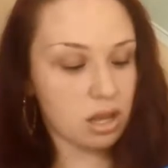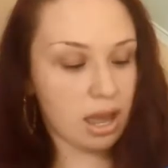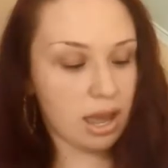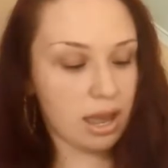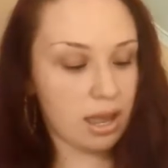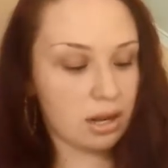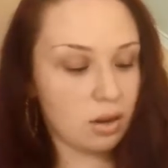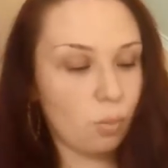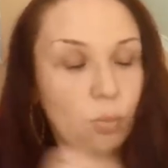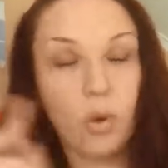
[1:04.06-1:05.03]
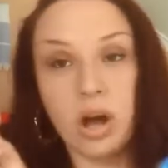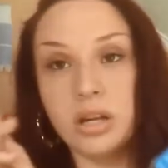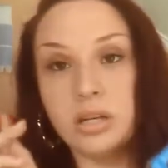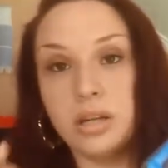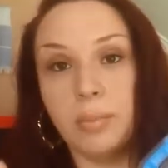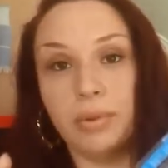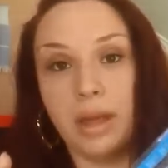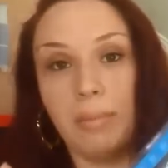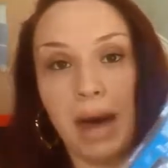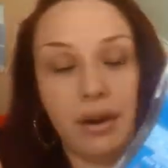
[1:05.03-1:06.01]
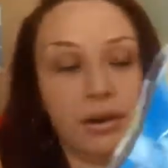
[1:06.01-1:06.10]
and one double A
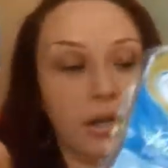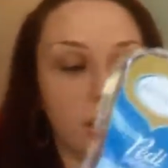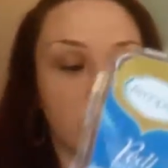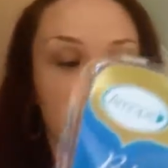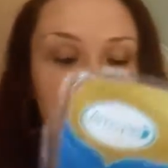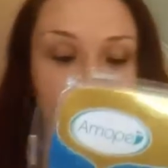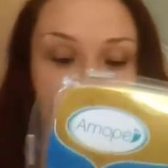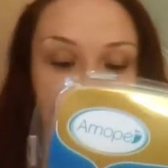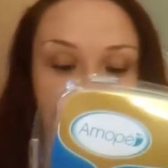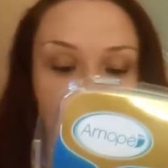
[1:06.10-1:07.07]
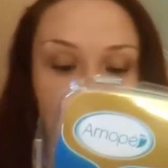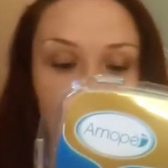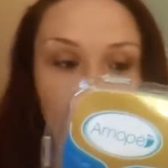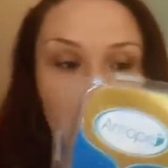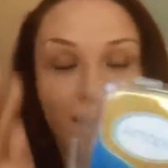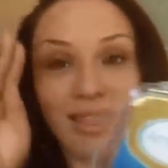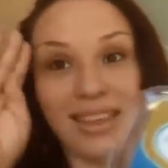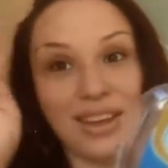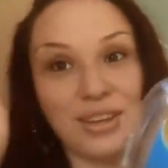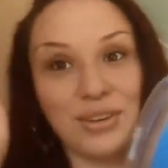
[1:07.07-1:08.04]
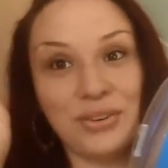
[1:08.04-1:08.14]
battery. So
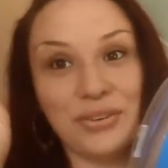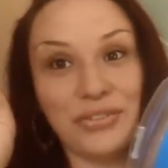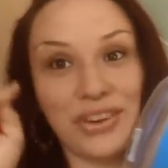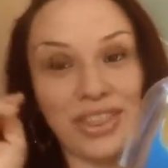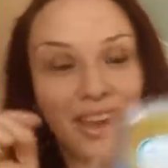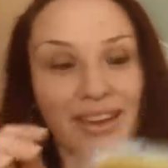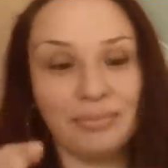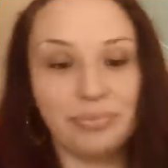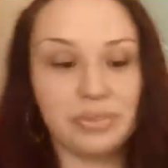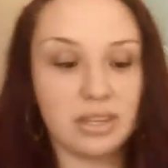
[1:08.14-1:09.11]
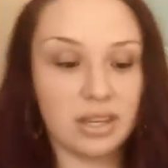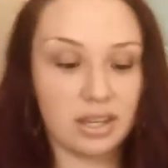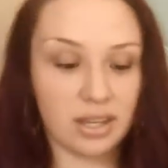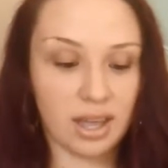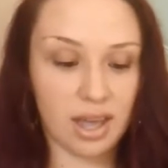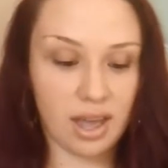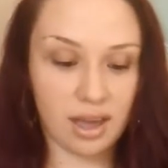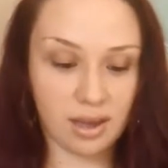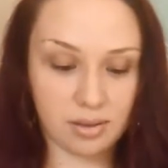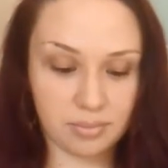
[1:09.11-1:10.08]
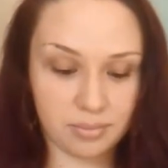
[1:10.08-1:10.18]
thank you for that.
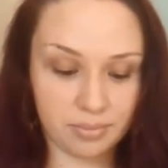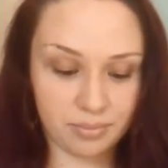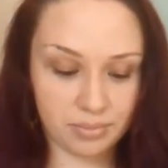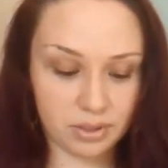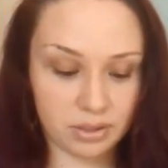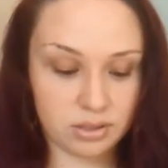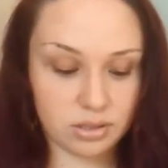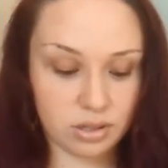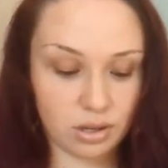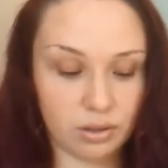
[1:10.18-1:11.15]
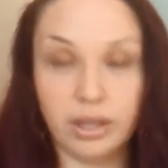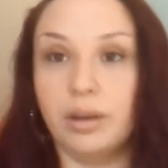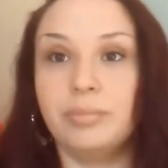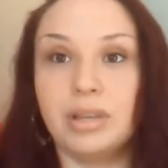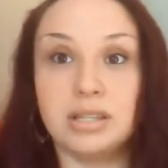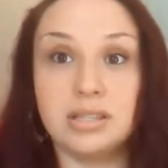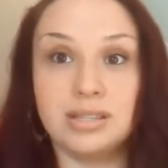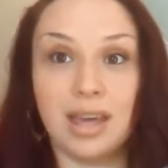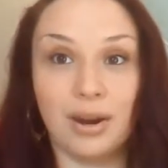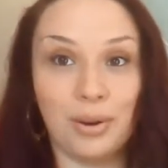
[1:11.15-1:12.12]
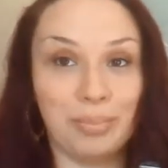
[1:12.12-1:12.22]
Um, so here, let's
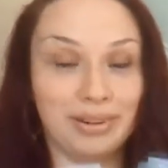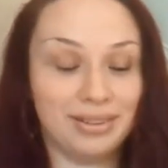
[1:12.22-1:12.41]
get it open.